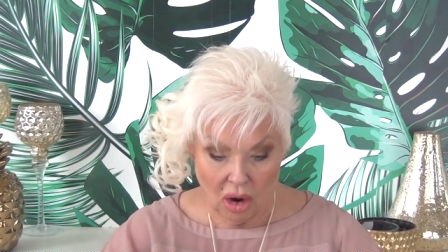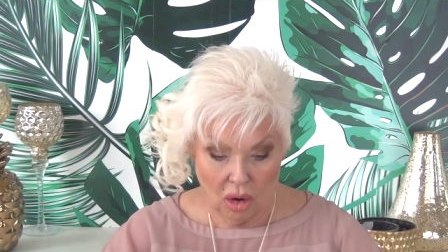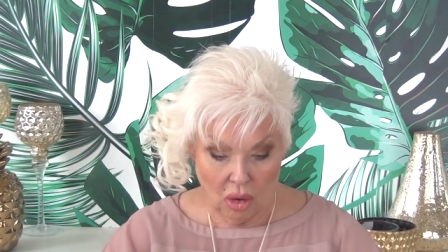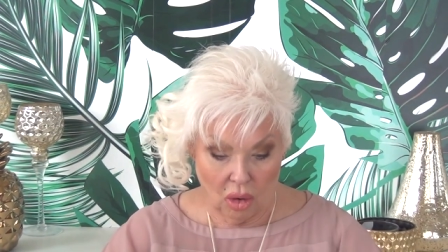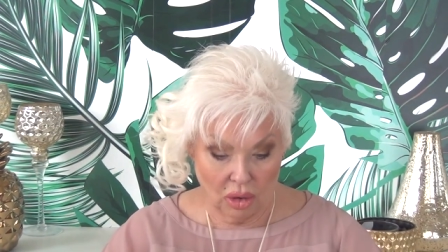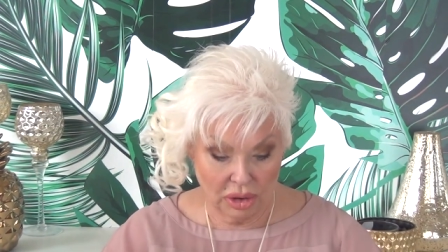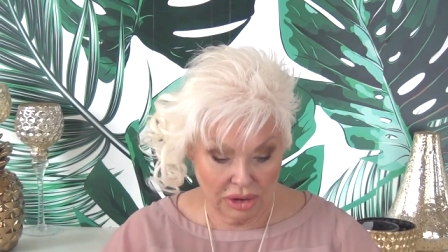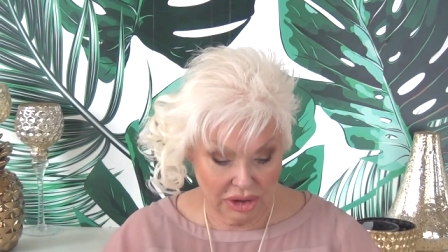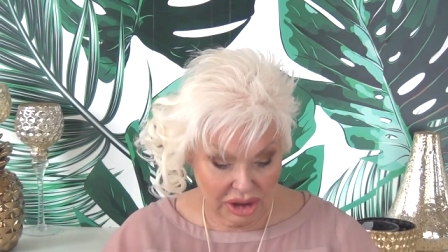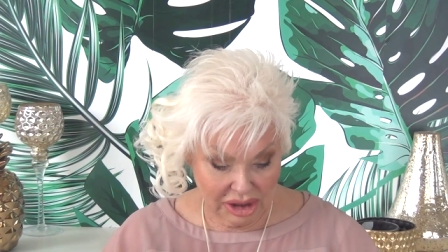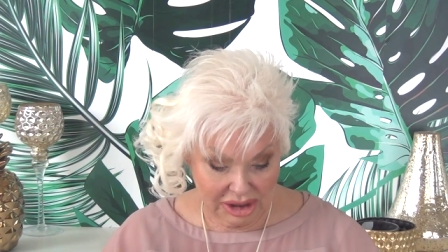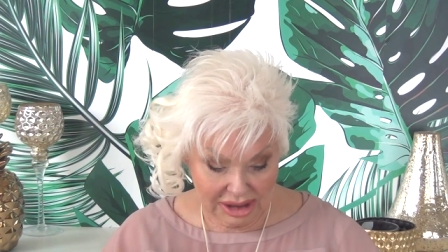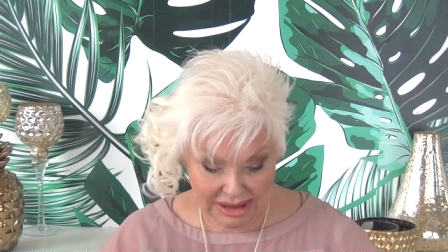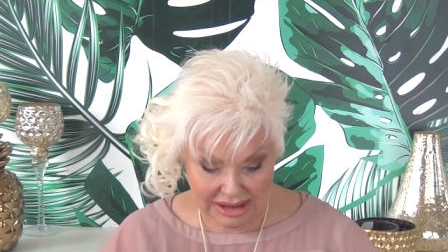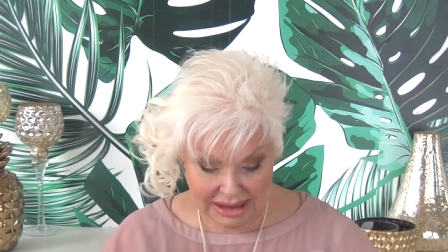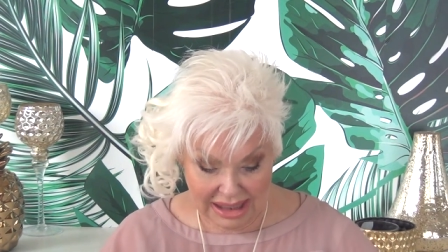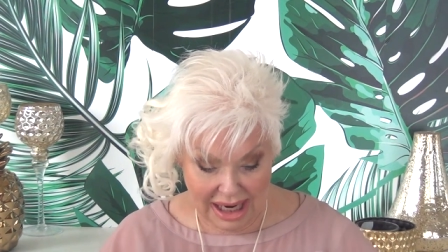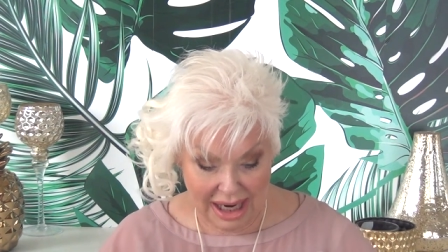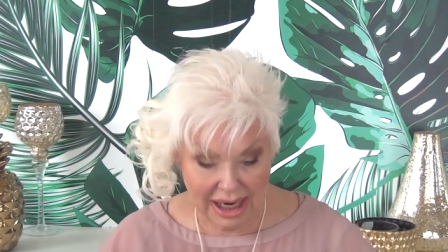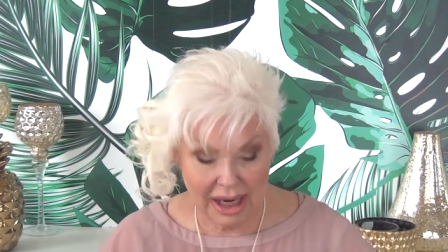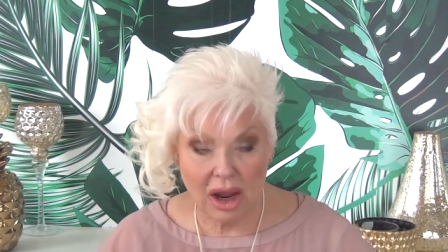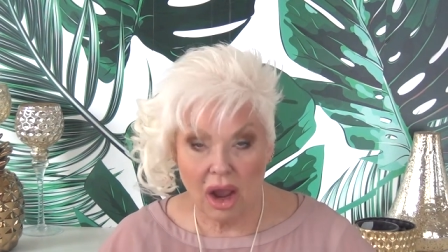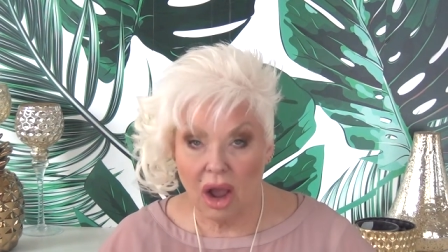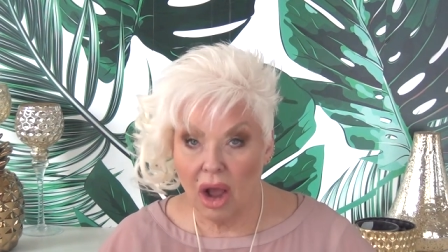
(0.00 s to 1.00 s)
Or just
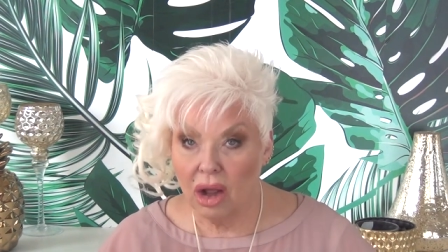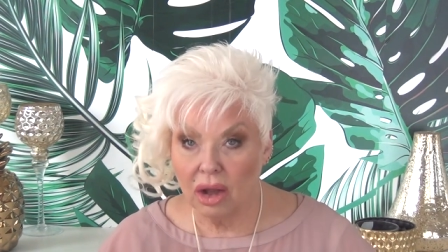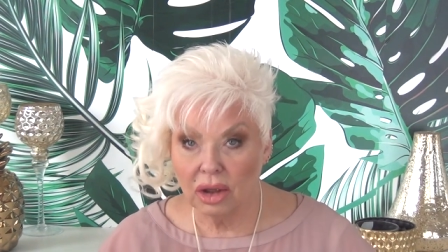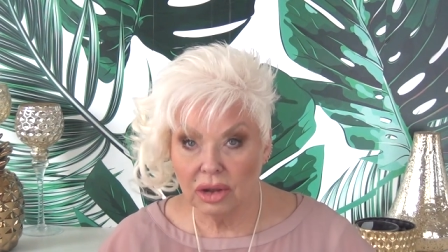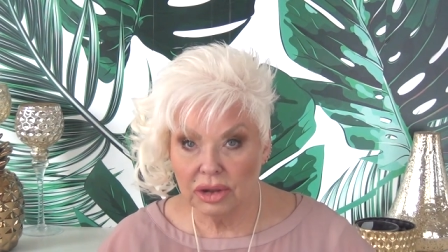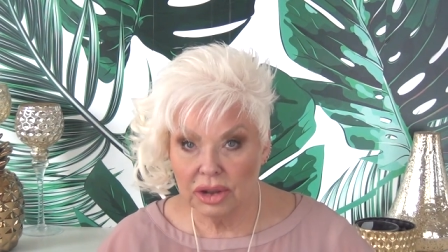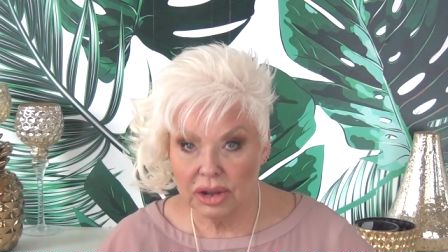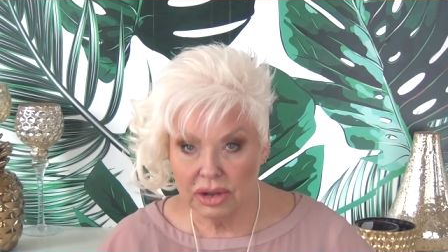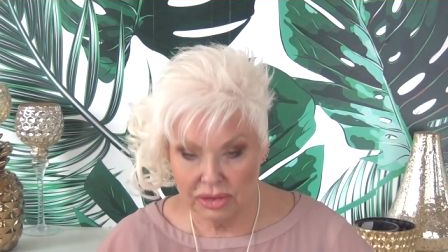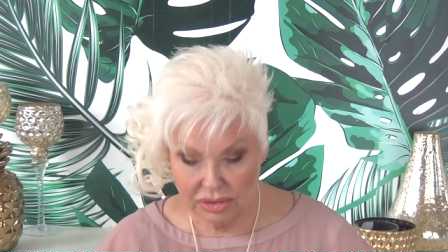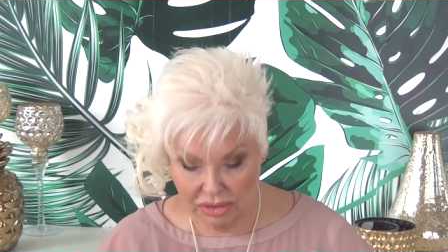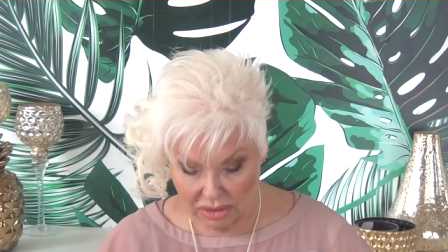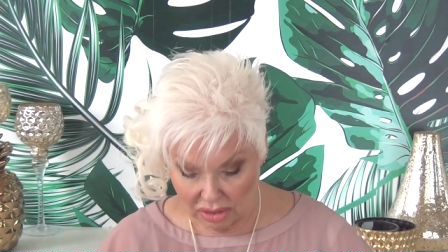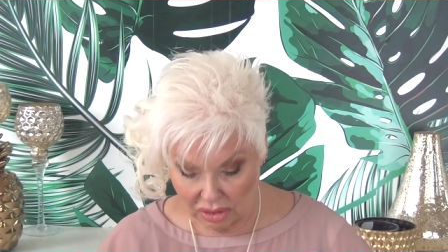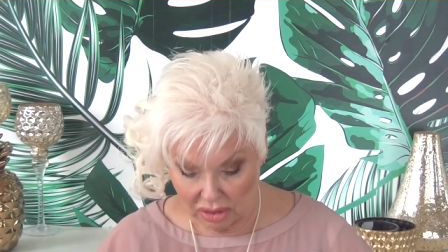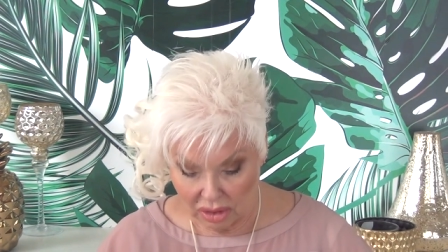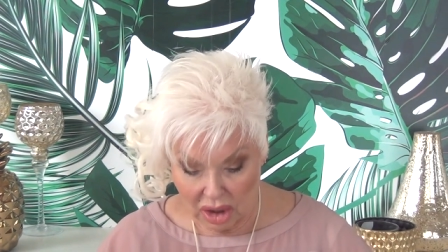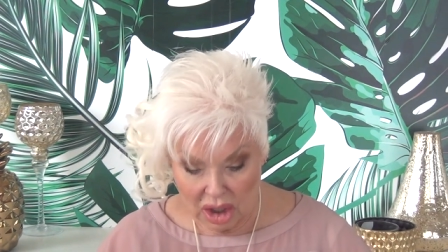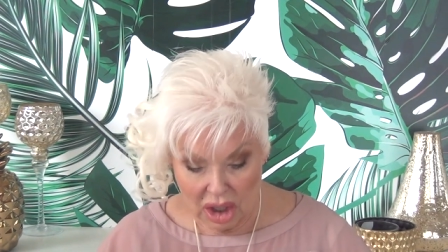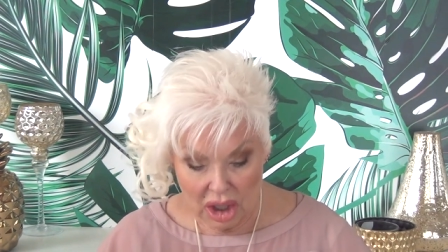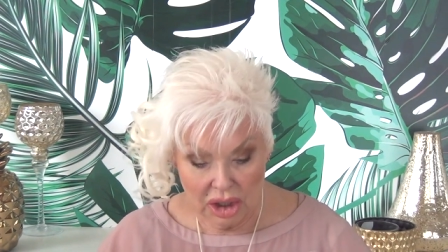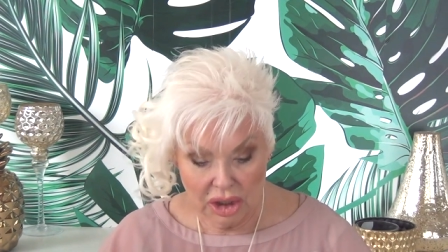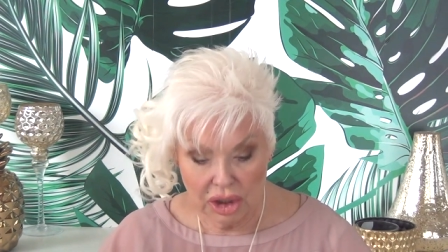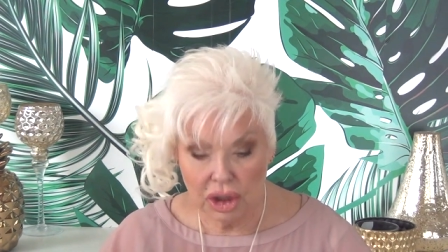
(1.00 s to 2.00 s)
stay all neutral.
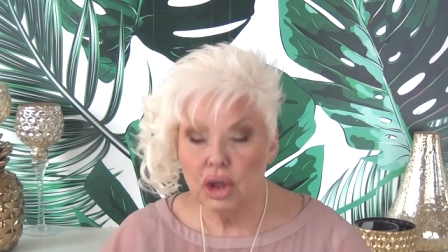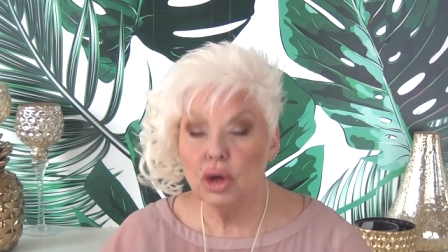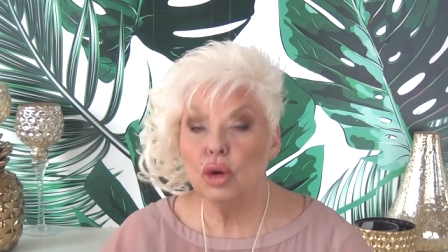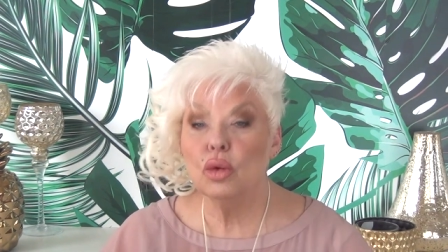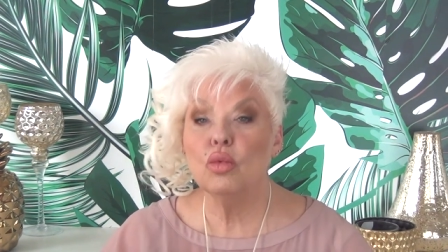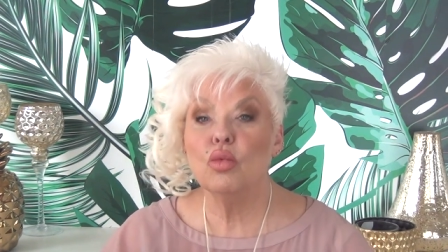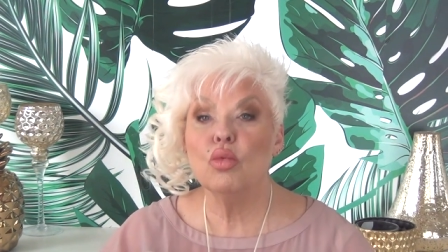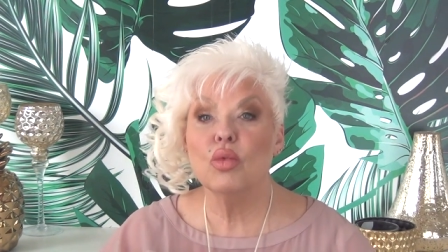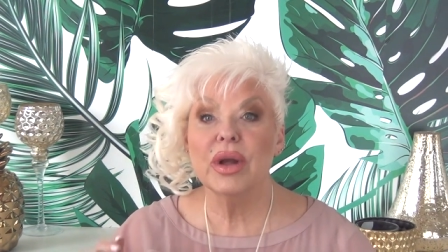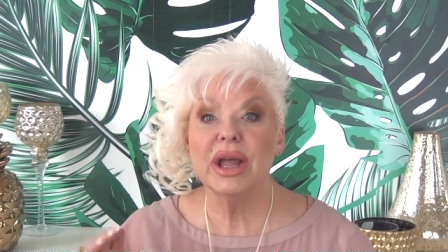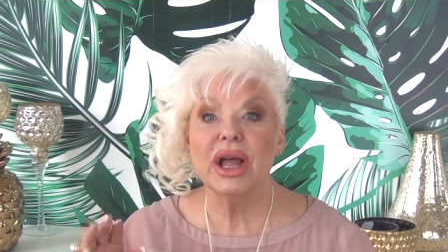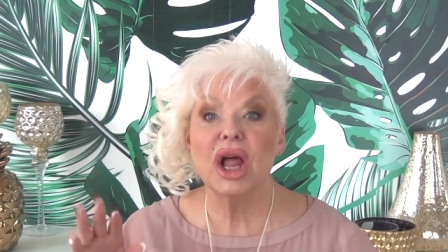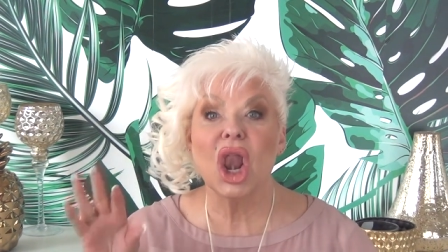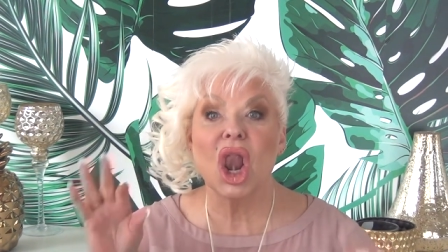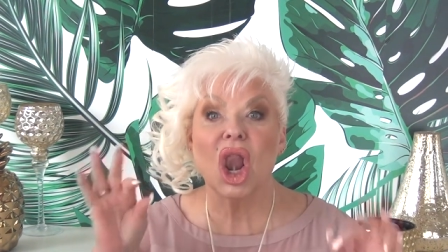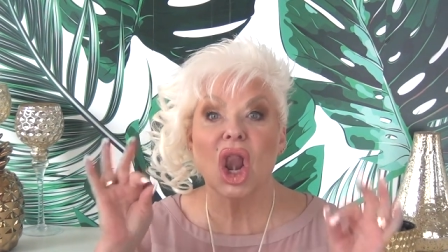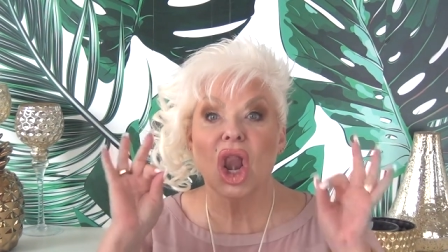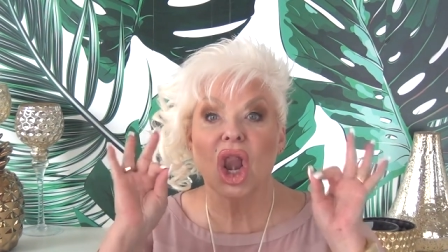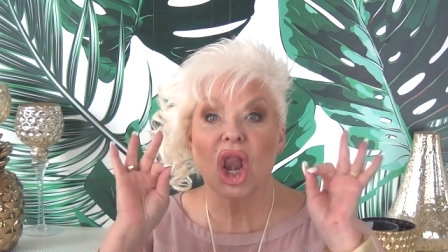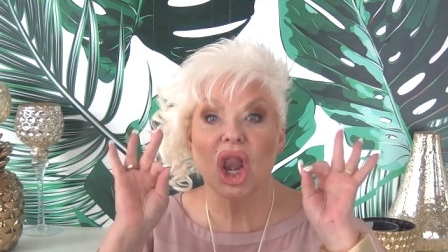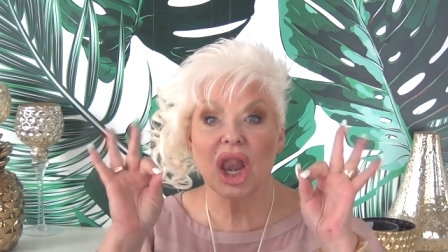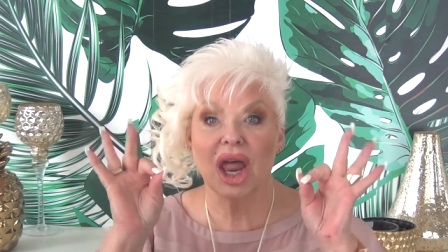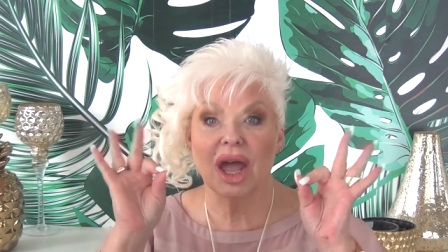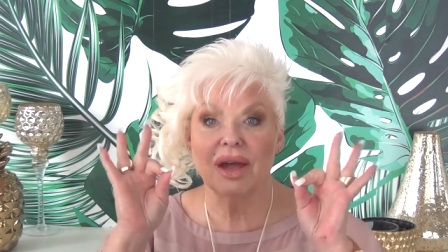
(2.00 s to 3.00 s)
You will
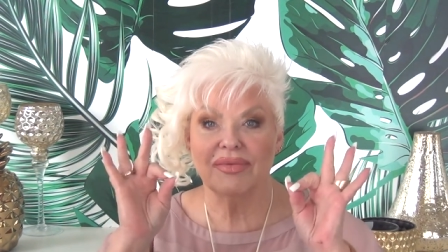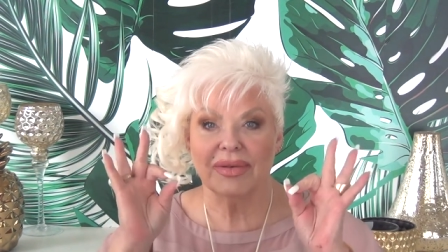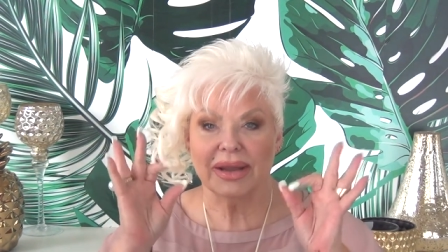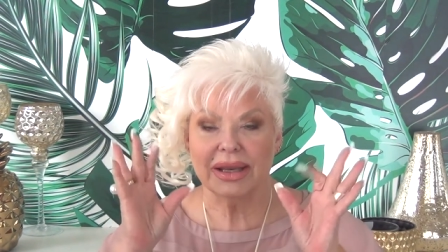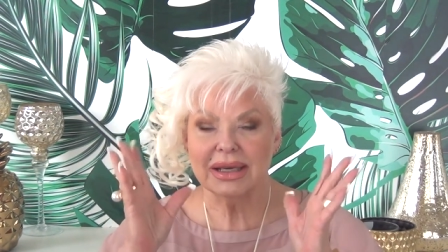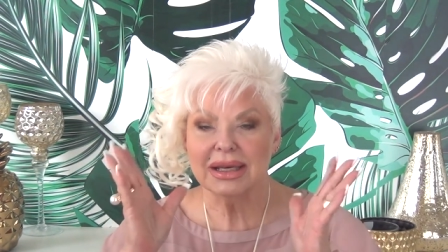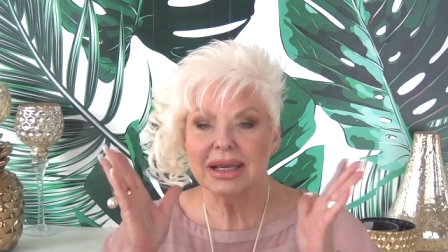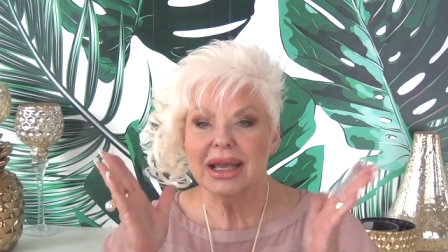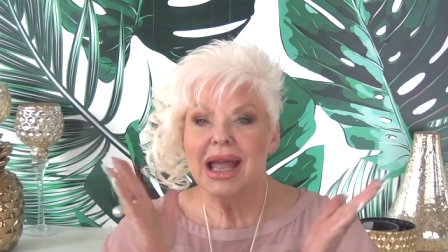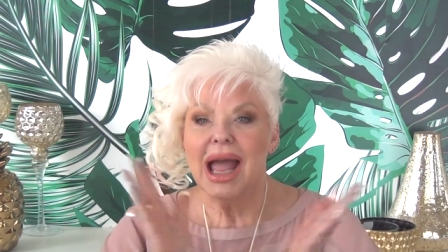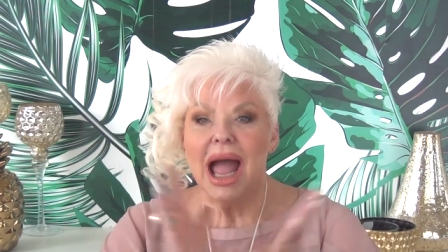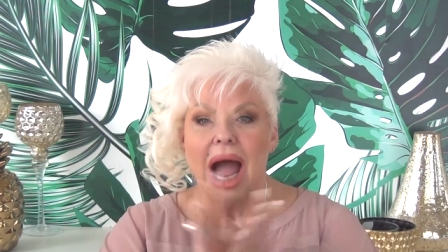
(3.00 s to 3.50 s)
love it.